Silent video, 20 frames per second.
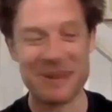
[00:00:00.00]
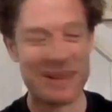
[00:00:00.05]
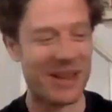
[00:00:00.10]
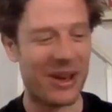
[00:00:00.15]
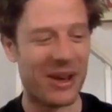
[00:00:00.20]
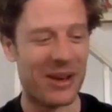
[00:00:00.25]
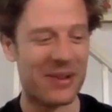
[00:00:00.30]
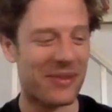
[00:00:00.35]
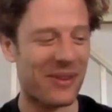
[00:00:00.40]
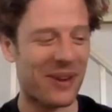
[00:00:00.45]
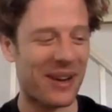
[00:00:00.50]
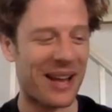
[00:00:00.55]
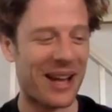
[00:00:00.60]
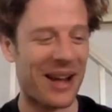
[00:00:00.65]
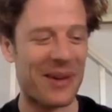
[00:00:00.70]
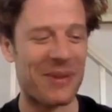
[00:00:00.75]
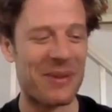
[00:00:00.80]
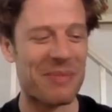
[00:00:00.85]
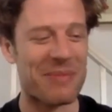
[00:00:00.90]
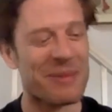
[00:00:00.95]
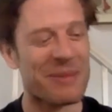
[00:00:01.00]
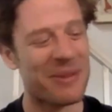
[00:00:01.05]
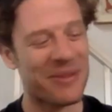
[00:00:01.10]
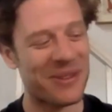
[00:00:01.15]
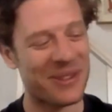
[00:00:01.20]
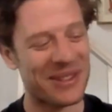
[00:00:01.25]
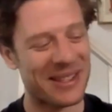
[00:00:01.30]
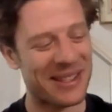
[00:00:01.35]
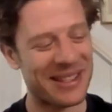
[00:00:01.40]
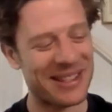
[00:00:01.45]
in Cardiff right now. What a
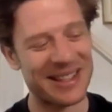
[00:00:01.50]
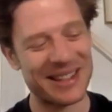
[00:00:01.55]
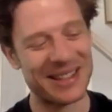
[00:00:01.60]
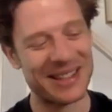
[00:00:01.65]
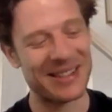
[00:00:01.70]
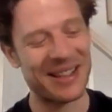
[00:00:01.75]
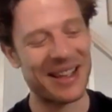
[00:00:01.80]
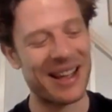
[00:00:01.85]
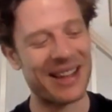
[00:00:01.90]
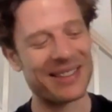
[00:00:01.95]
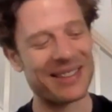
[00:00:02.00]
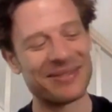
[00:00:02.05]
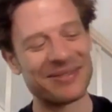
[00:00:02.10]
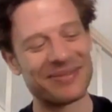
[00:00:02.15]
beautiful city. Yeah.